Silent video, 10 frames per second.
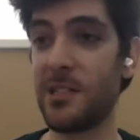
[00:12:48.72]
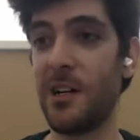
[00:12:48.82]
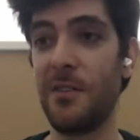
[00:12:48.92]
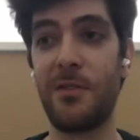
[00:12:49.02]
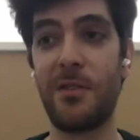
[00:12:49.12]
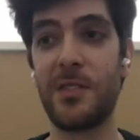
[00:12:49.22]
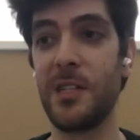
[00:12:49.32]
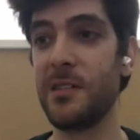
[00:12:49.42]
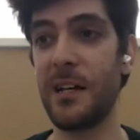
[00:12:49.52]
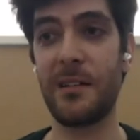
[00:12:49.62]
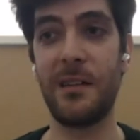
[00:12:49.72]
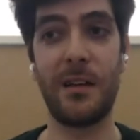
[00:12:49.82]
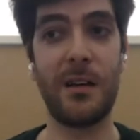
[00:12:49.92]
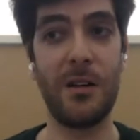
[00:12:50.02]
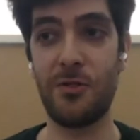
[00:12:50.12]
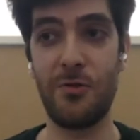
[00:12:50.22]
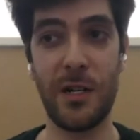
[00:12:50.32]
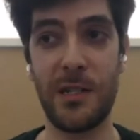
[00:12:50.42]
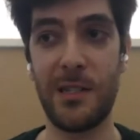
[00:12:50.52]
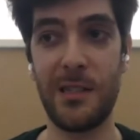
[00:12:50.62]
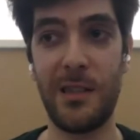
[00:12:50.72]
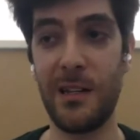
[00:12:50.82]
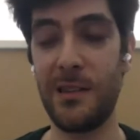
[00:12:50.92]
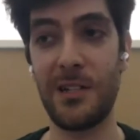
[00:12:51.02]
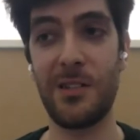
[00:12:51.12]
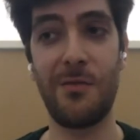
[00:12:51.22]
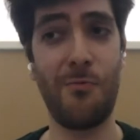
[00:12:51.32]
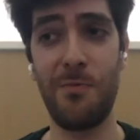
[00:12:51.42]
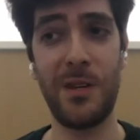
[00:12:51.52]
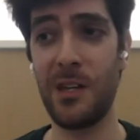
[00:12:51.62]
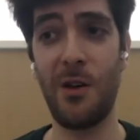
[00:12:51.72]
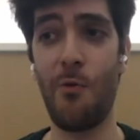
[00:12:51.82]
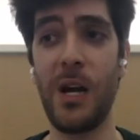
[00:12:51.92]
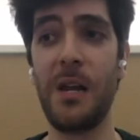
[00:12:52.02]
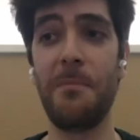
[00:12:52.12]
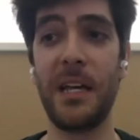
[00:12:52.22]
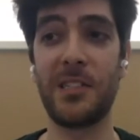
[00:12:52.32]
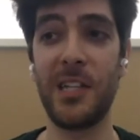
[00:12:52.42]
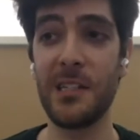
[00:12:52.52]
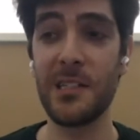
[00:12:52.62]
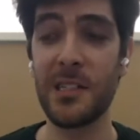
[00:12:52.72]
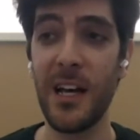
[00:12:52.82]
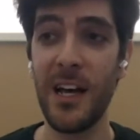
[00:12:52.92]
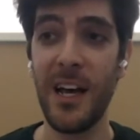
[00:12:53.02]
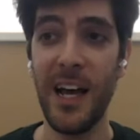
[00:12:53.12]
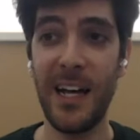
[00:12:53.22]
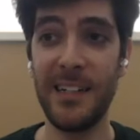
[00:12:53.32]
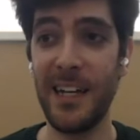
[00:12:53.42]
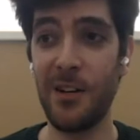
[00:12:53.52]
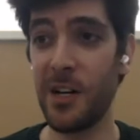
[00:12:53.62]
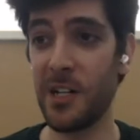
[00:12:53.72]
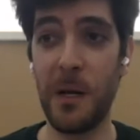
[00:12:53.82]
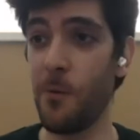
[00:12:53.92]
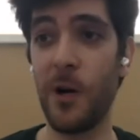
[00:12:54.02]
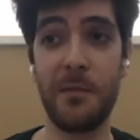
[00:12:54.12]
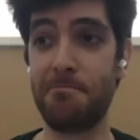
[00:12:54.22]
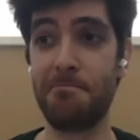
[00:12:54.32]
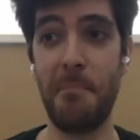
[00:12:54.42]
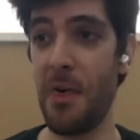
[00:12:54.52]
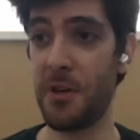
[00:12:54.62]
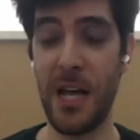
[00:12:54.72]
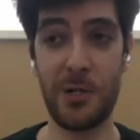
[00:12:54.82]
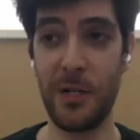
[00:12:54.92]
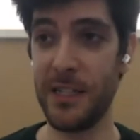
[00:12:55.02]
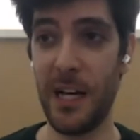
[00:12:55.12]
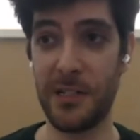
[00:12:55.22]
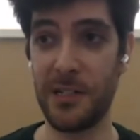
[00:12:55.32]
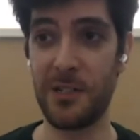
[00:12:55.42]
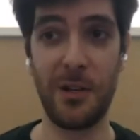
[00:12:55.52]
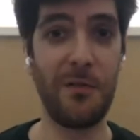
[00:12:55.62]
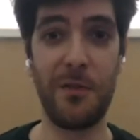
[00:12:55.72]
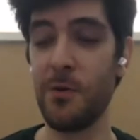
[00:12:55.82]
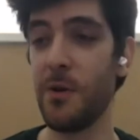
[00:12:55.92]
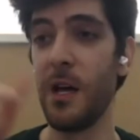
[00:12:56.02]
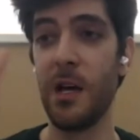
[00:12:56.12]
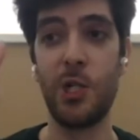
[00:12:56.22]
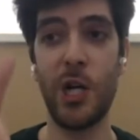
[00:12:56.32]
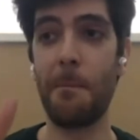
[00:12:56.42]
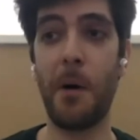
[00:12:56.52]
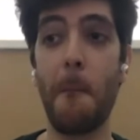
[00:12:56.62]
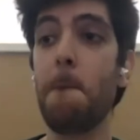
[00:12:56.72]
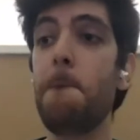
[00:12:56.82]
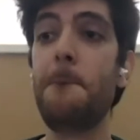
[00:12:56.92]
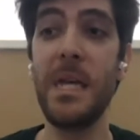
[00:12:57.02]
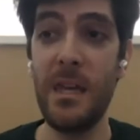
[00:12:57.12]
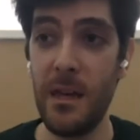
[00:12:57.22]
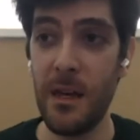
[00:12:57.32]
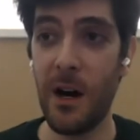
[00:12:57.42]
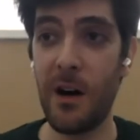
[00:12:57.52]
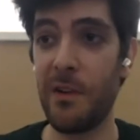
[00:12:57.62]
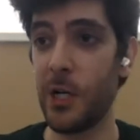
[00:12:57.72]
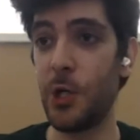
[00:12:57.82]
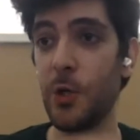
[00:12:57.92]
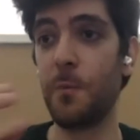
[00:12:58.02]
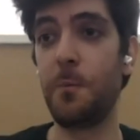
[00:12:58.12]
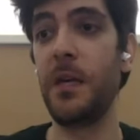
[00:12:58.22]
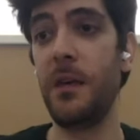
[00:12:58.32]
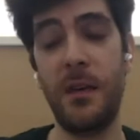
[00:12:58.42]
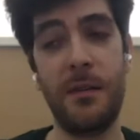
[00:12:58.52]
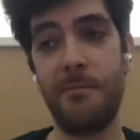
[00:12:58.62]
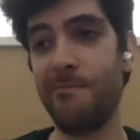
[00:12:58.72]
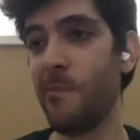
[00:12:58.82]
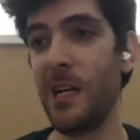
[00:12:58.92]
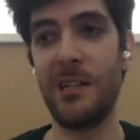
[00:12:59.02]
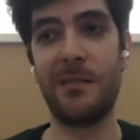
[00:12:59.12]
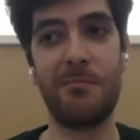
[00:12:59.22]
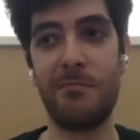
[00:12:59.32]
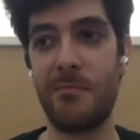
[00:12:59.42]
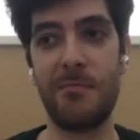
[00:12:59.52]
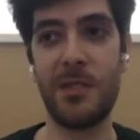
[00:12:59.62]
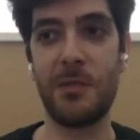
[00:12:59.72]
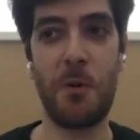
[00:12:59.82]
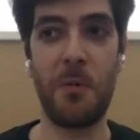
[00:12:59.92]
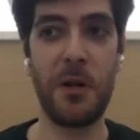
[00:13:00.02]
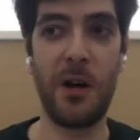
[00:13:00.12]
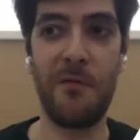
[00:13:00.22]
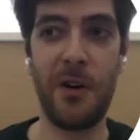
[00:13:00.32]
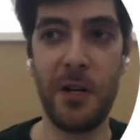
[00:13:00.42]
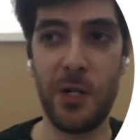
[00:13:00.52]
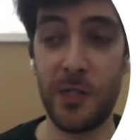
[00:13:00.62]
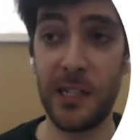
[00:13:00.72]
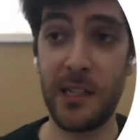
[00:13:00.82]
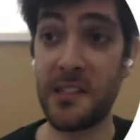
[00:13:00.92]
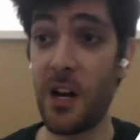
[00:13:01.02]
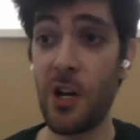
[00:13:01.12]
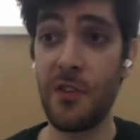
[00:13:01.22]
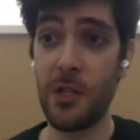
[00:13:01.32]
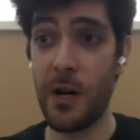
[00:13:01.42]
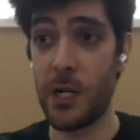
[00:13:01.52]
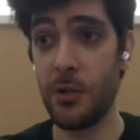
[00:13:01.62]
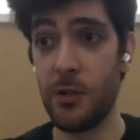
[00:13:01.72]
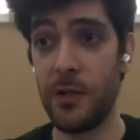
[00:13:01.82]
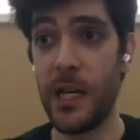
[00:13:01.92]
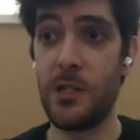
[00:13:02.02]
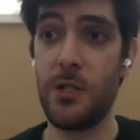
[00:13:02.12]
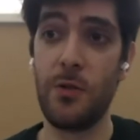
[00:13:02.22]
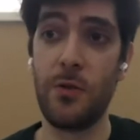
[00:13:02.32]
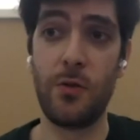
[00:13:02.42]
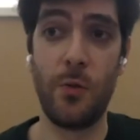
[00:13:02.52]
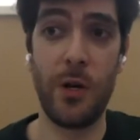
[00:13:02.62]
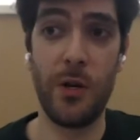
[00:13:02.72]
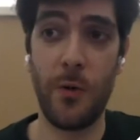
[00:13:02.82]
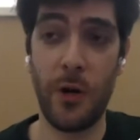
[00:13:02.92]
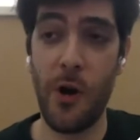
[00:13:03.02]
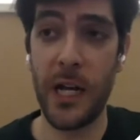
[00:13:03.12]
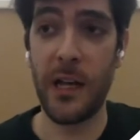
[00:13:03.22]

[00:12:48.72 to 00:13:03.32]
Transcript: mess of syntactic constructs that don't really make sense, and they don't explain what the method actually does. So if you jump on B of a should be, it's probably not very interesting. There's a lot of indirection to get you to where